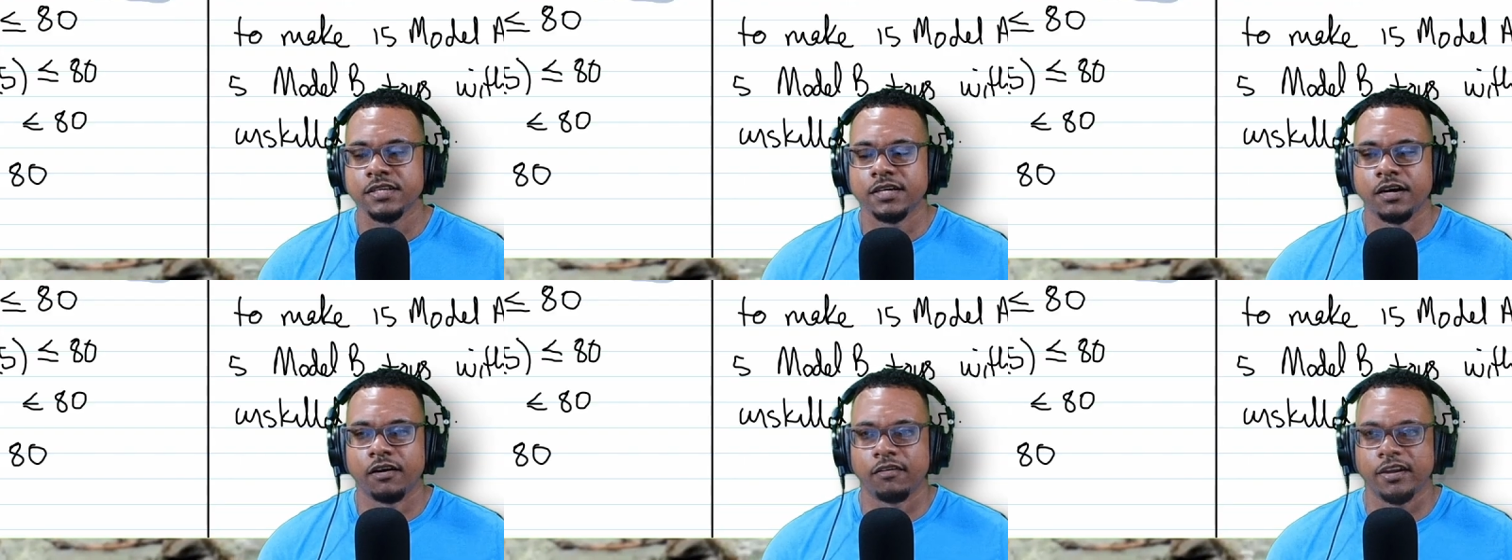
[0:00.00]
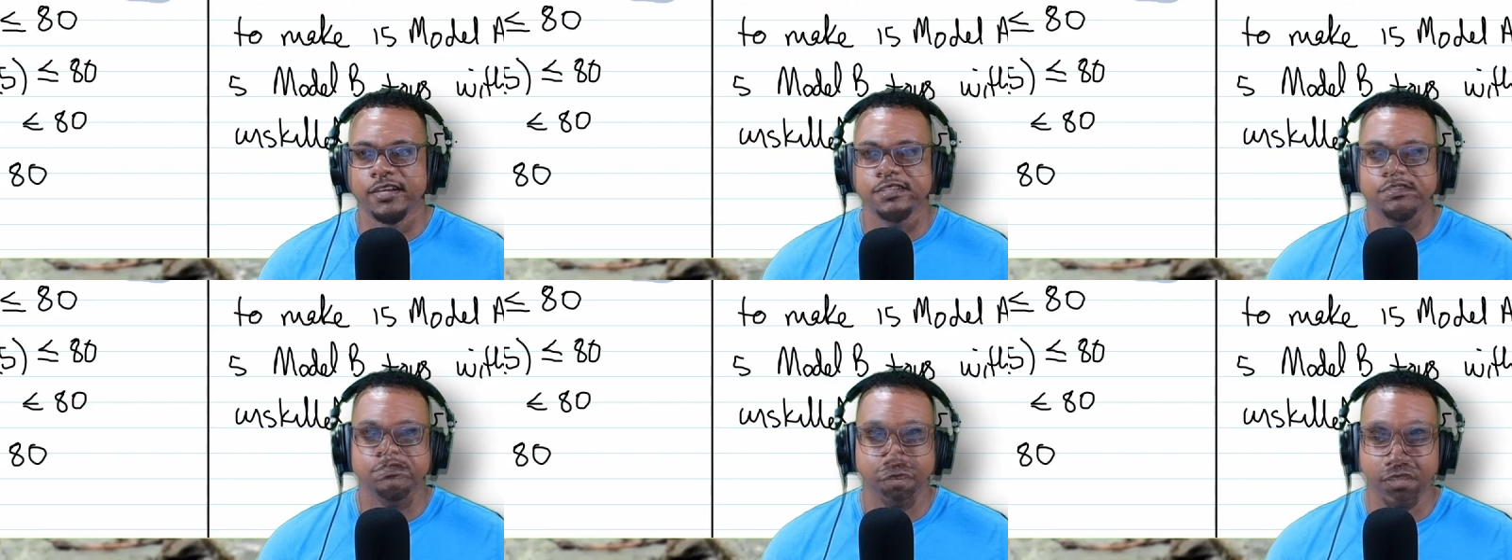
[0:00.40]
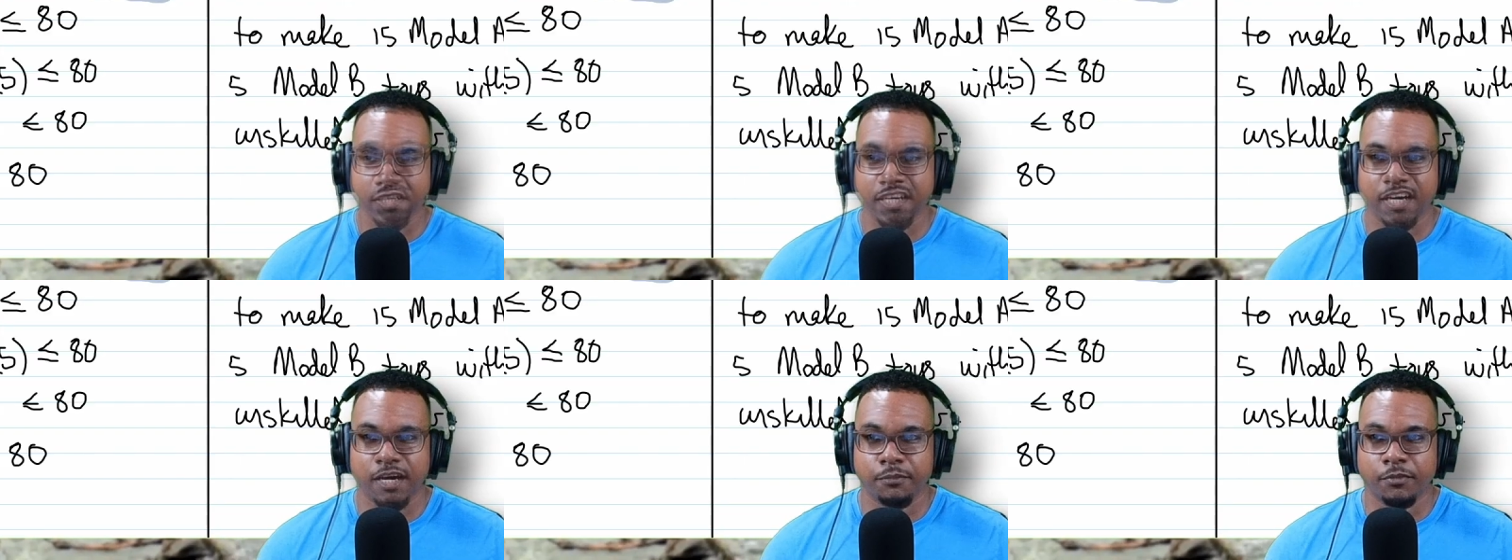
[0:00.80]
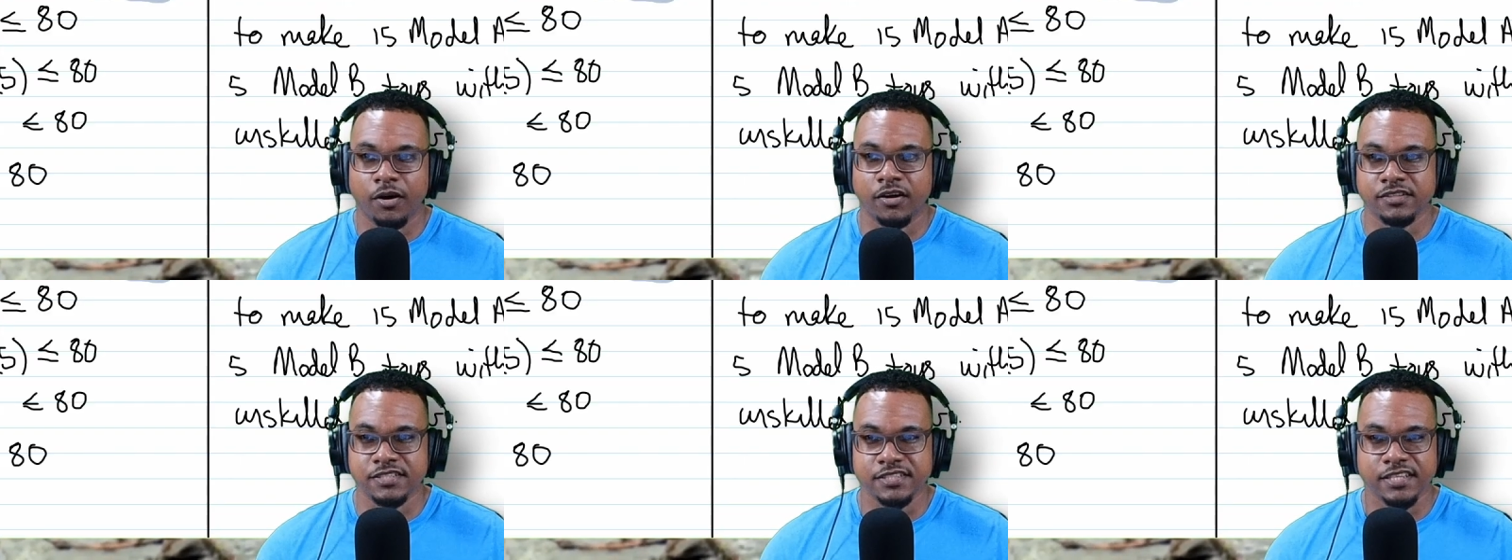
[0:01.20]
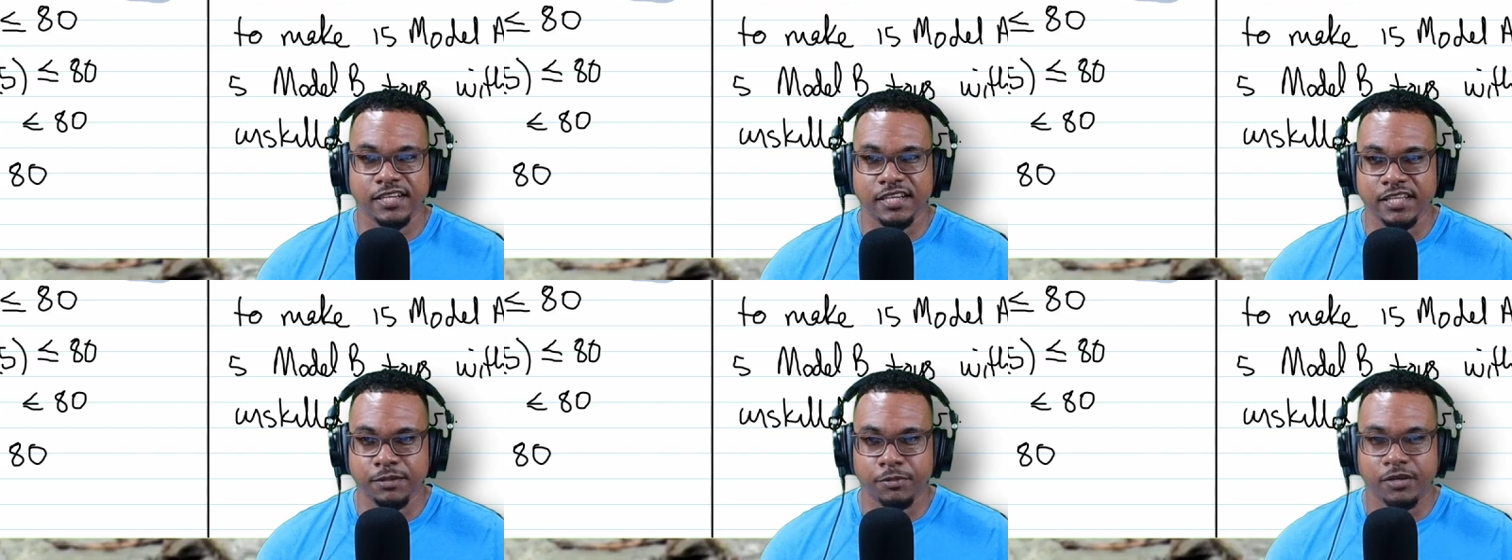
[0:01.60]
All right, for the
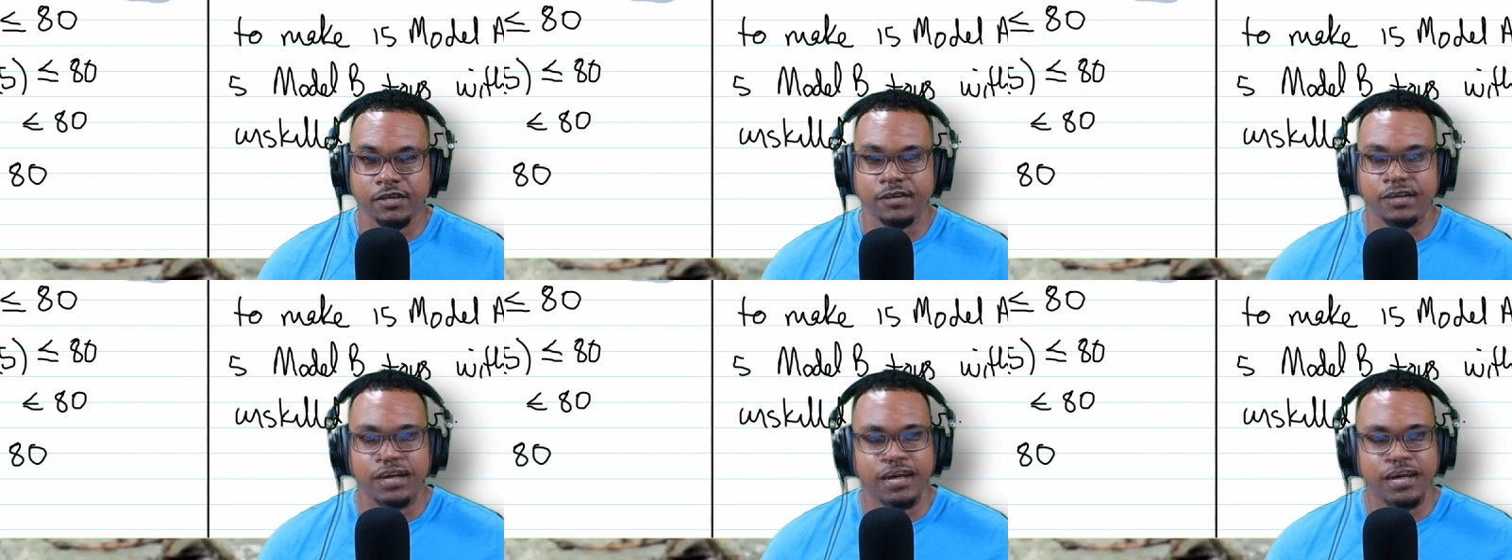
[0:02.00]
unskilled labor.